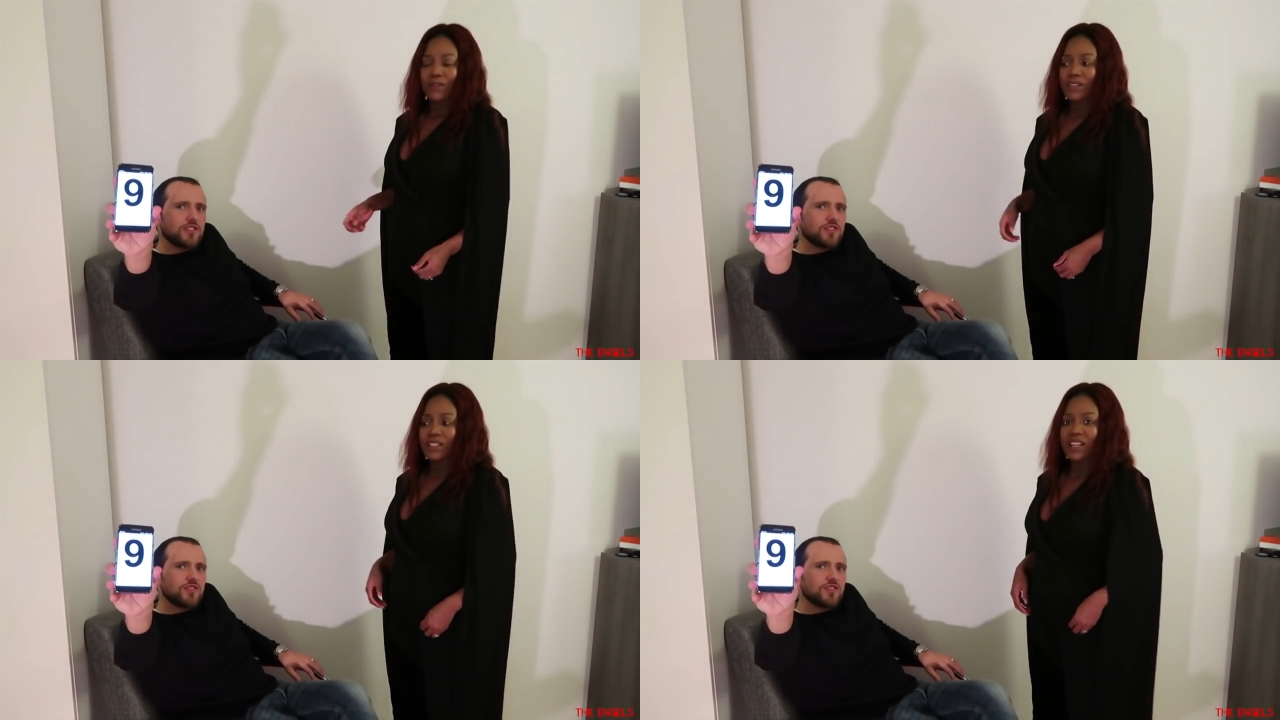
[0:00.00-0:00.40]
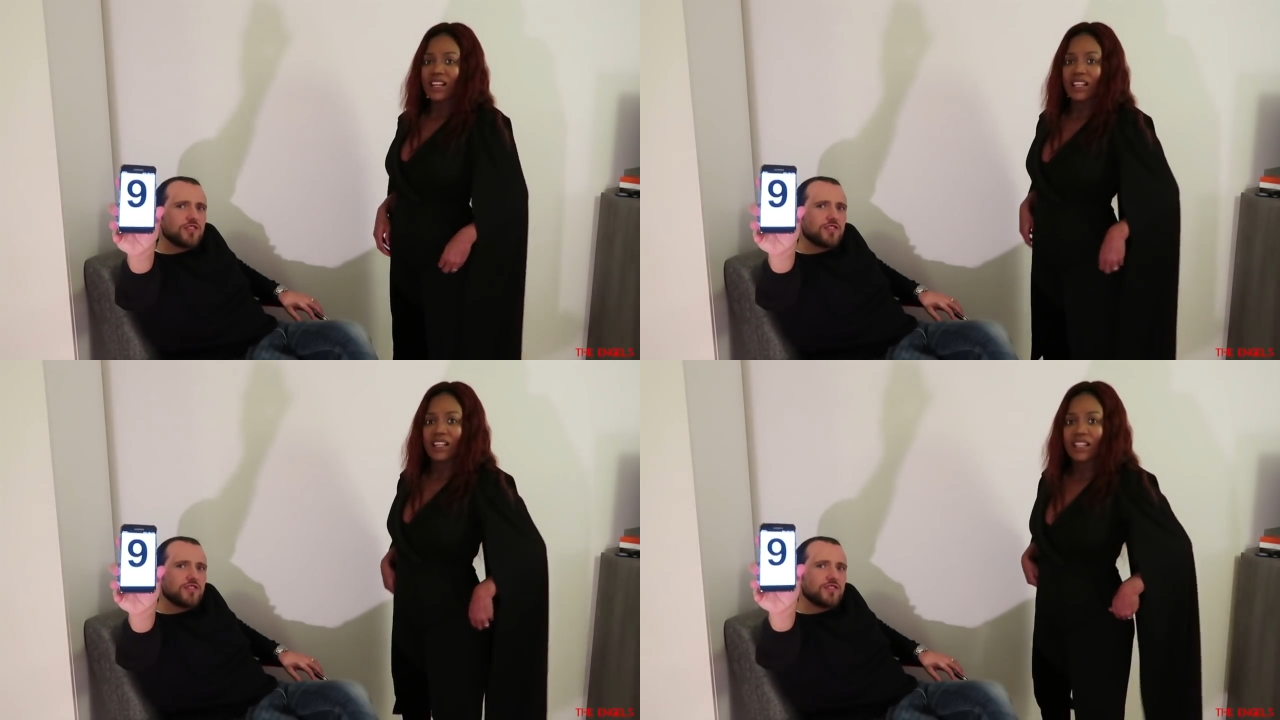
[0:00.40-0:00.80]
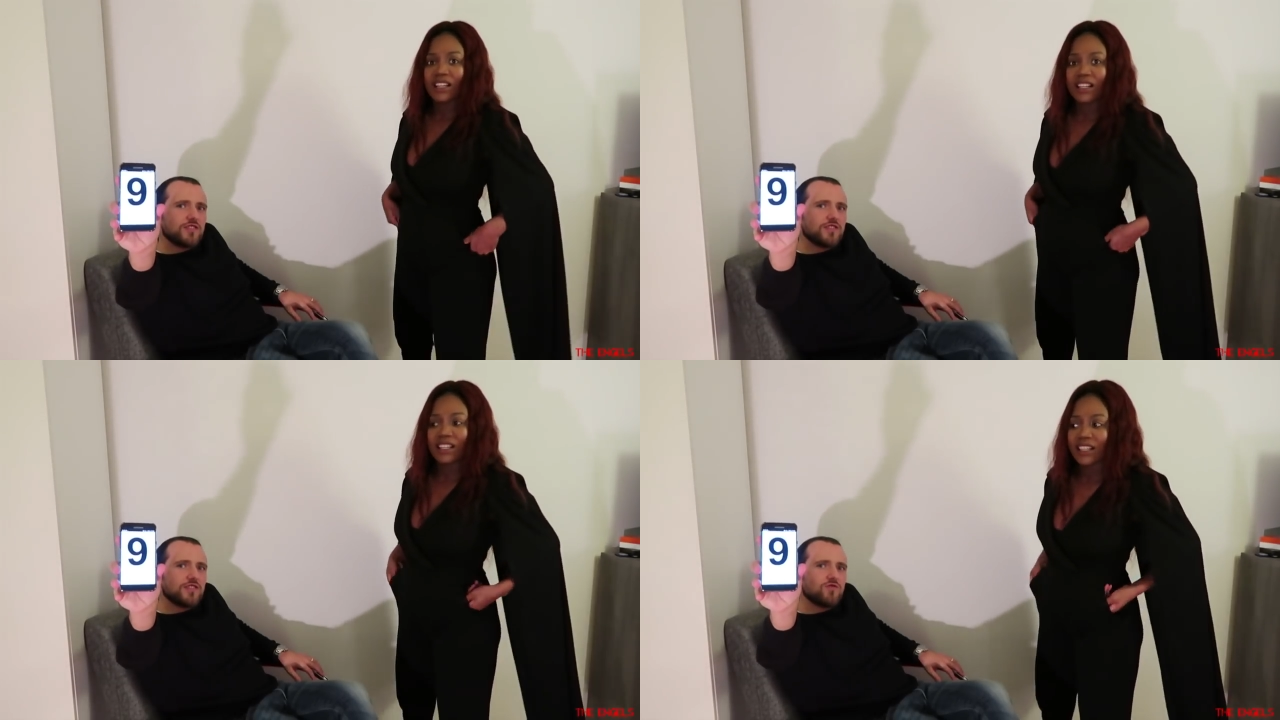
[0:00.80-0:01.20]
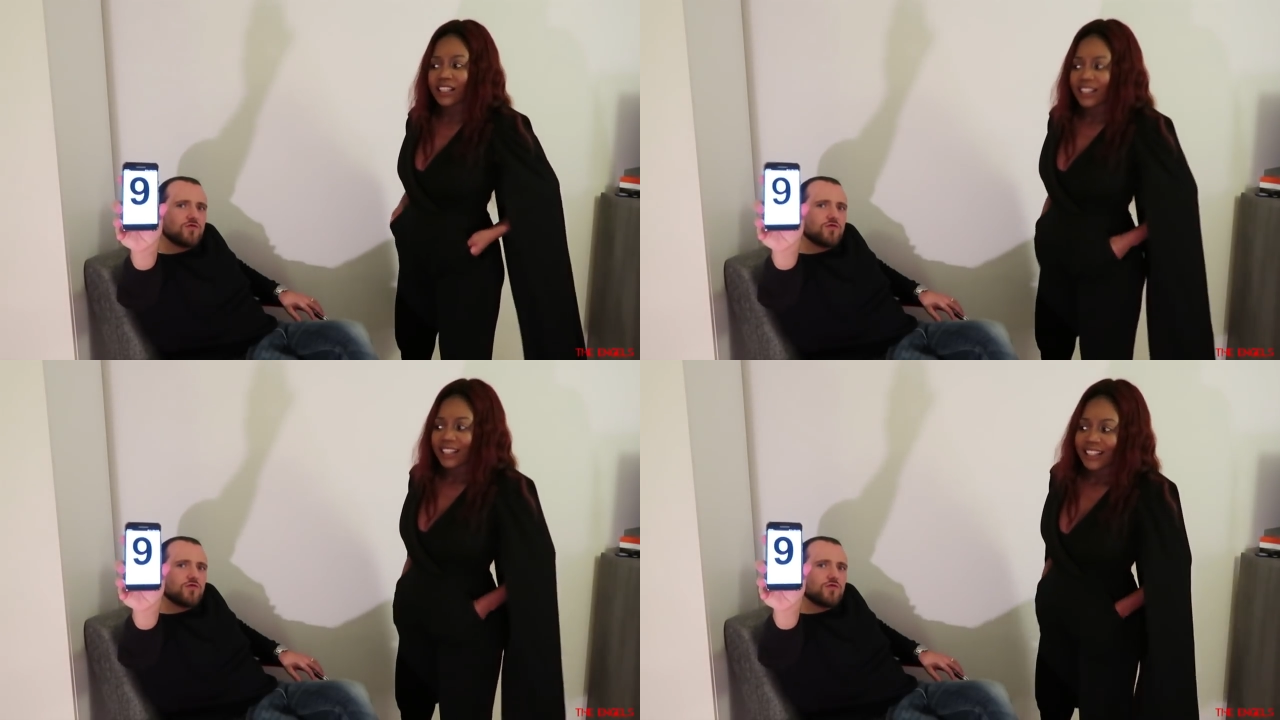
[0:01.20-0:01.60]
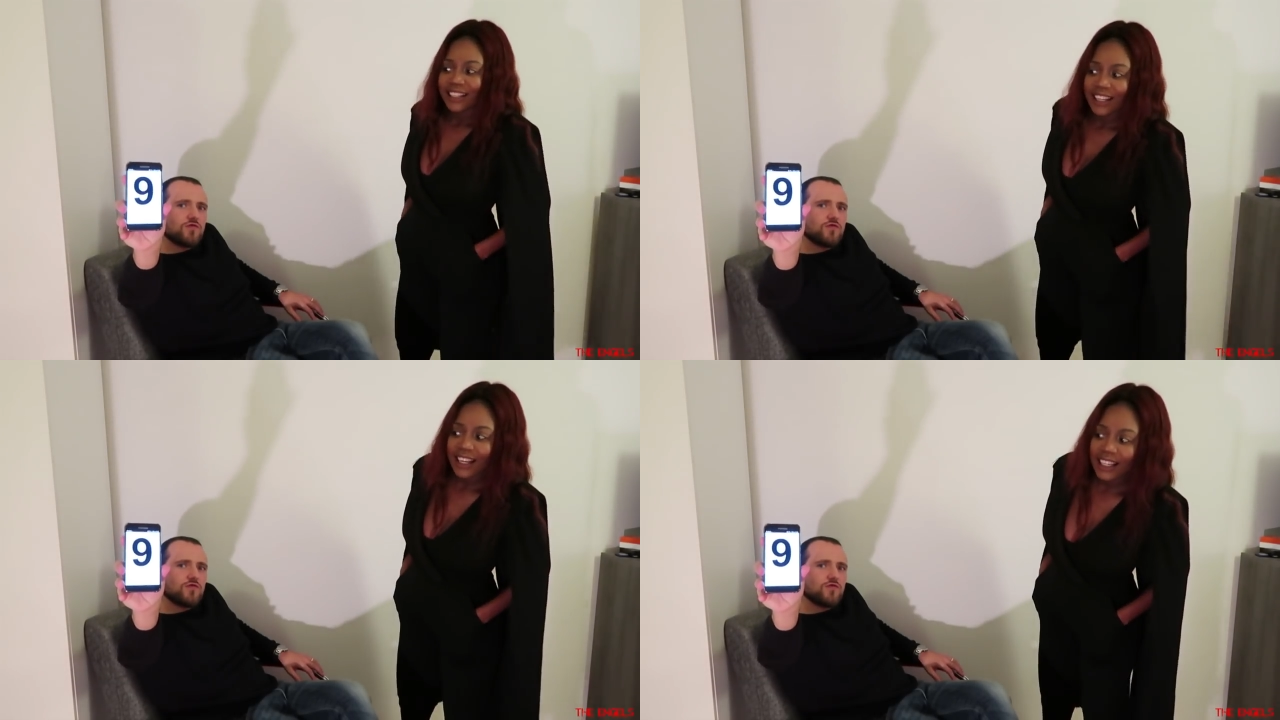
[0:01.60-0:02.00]
Speaker 1: What is that?
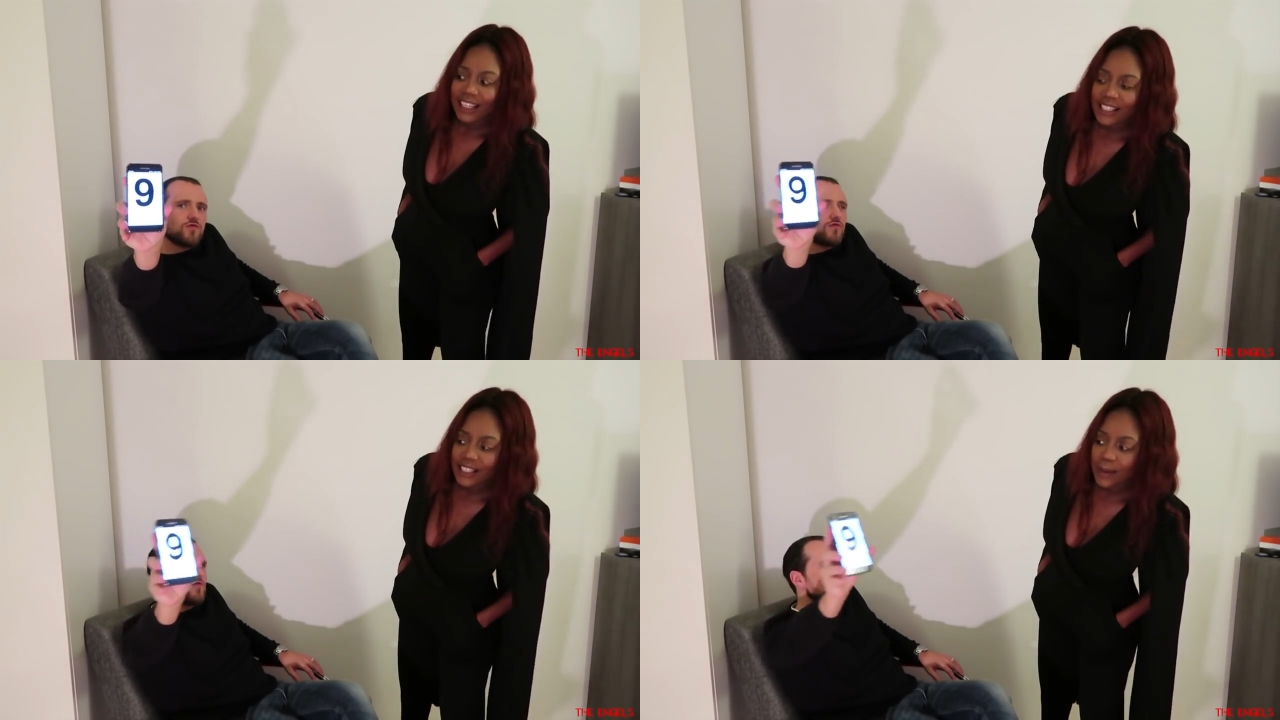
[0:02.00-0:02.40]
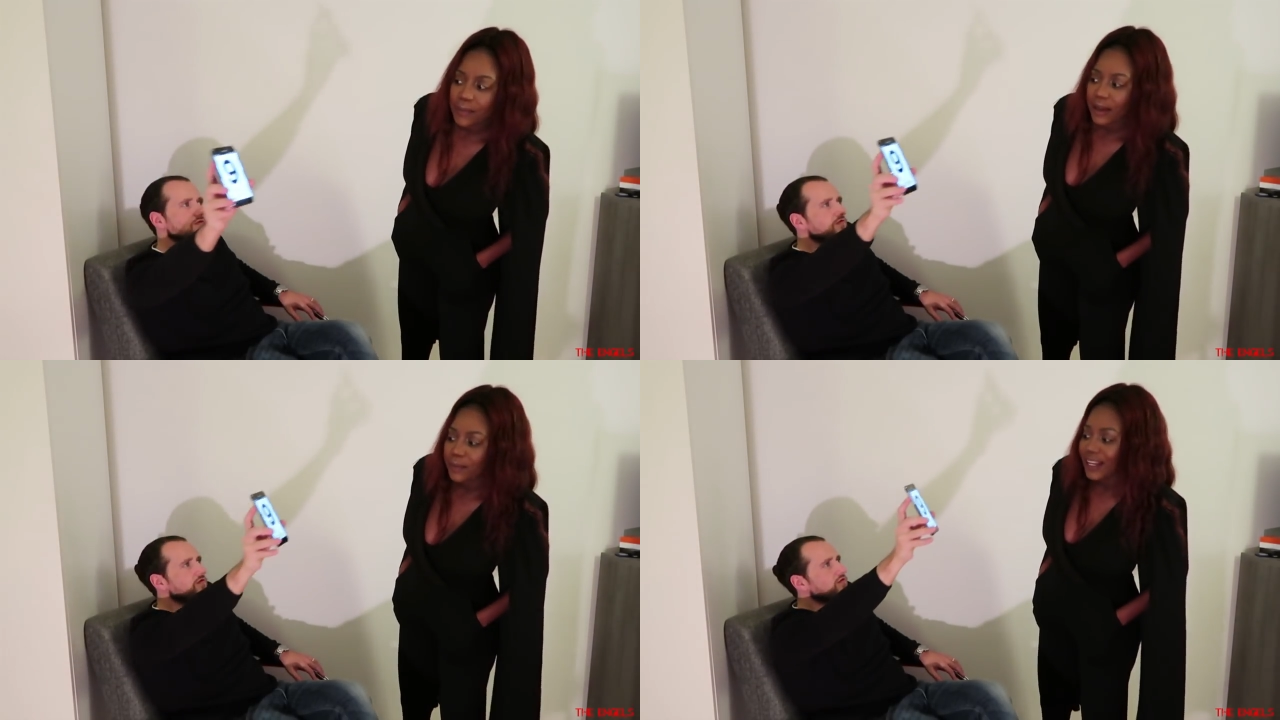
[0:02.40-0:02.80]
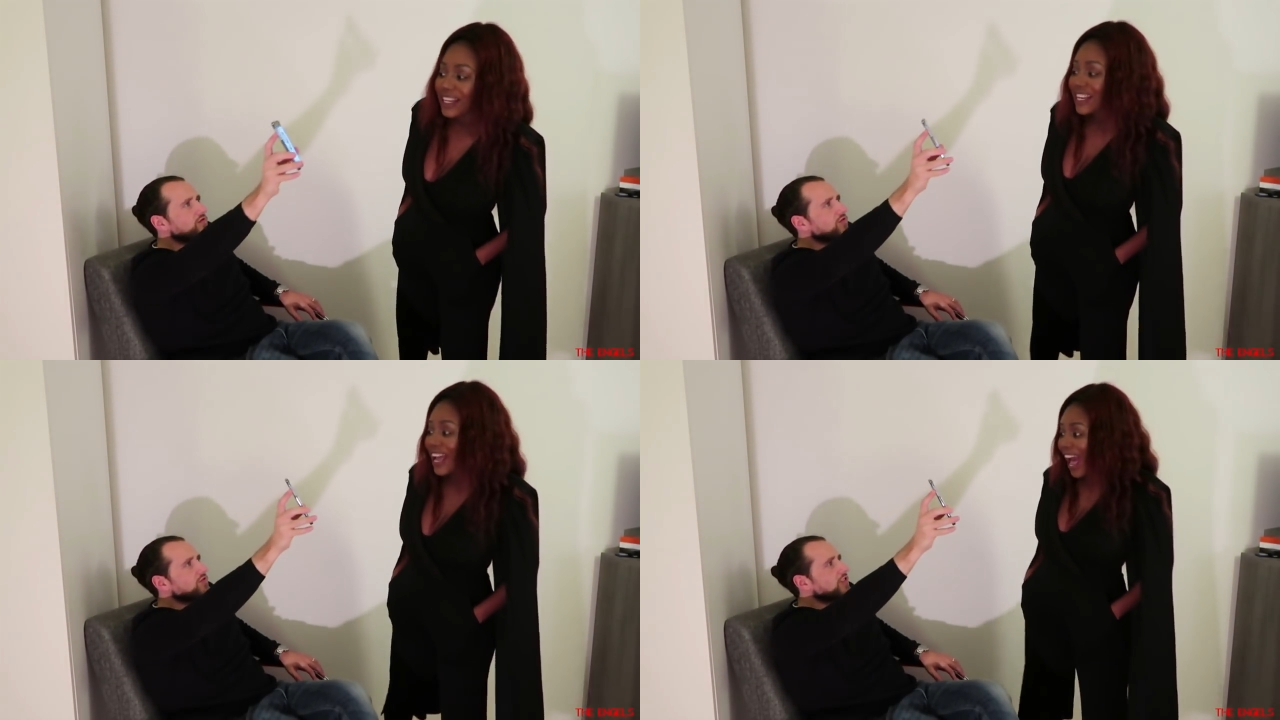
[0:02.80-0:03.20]
I can see it, babe. A nine.